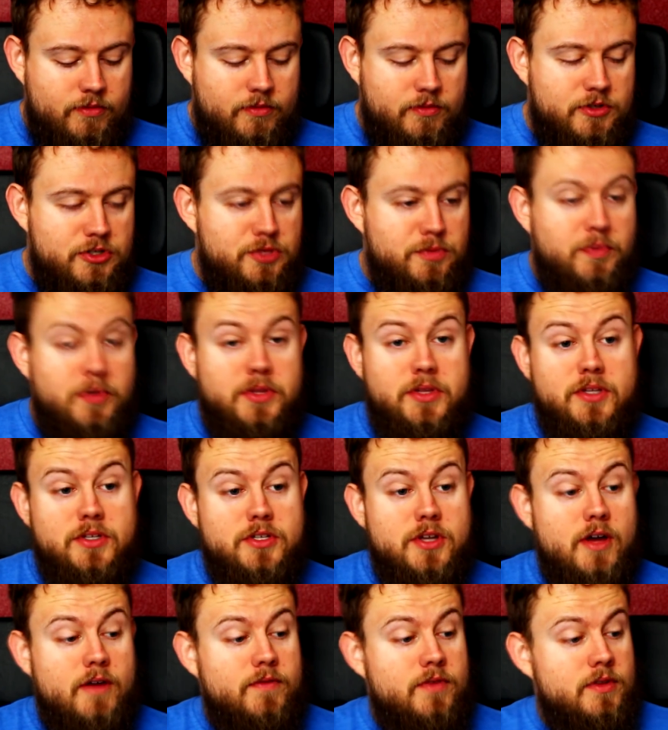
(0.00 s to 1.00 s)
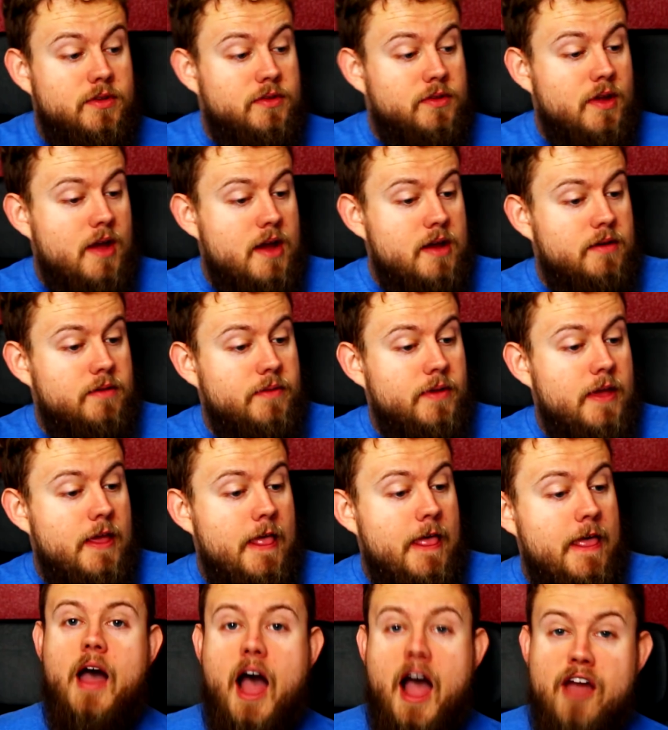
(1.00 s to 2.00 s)
I'll just put this off to the side.
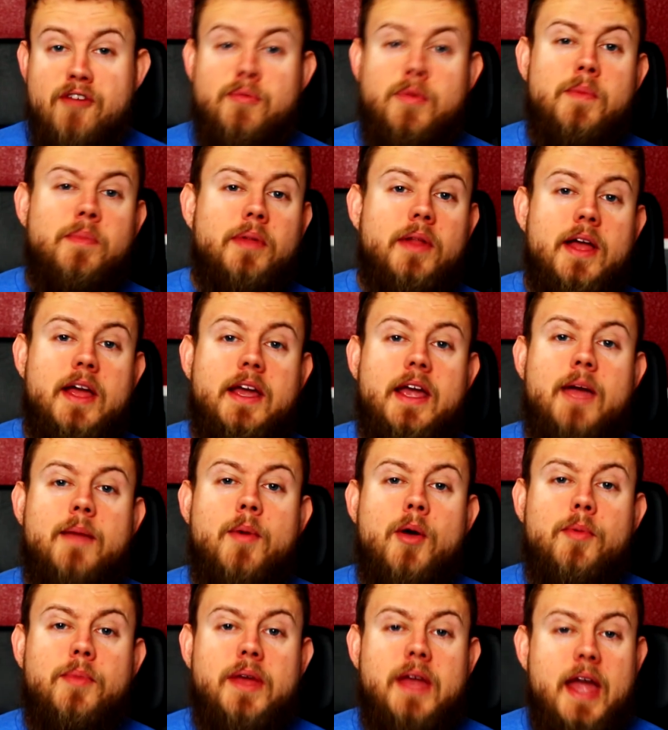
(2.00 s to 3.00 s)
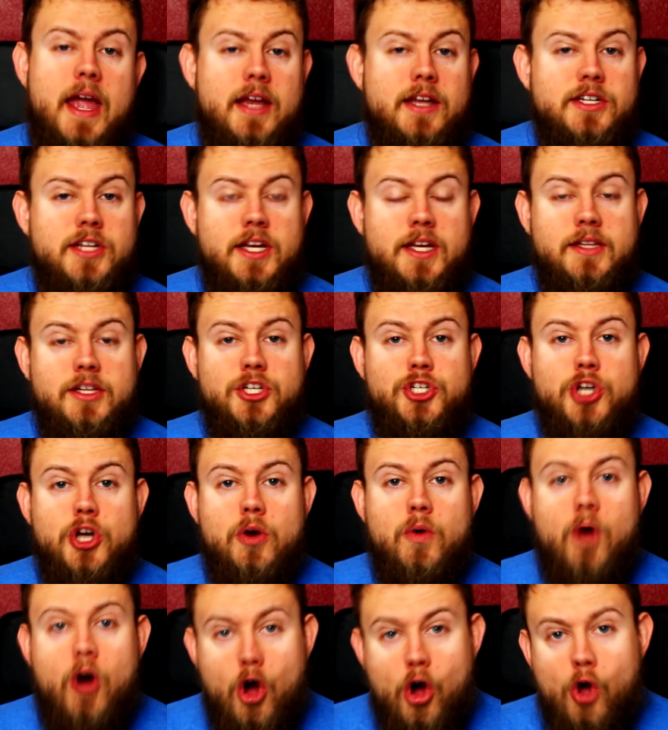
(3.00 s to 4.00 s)
I've been playing MLB 18 The
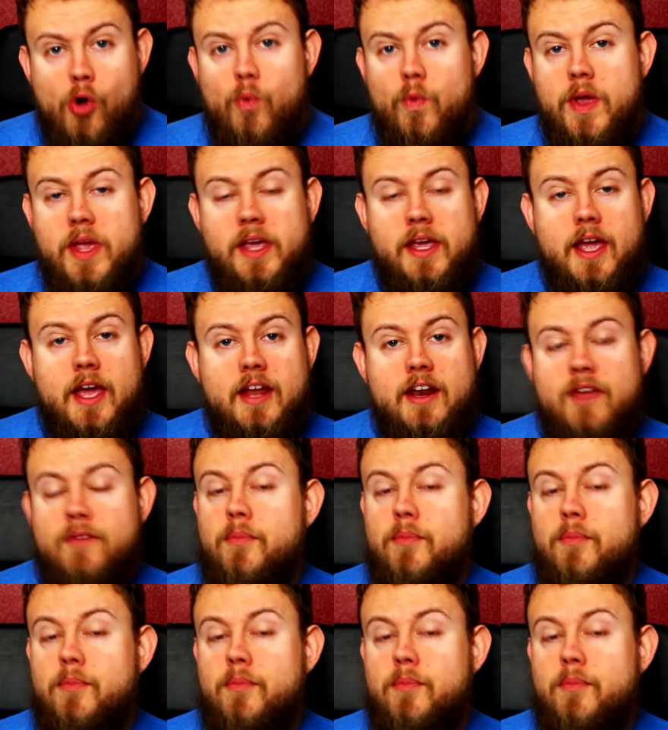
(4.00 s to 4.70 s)
Show all weekend.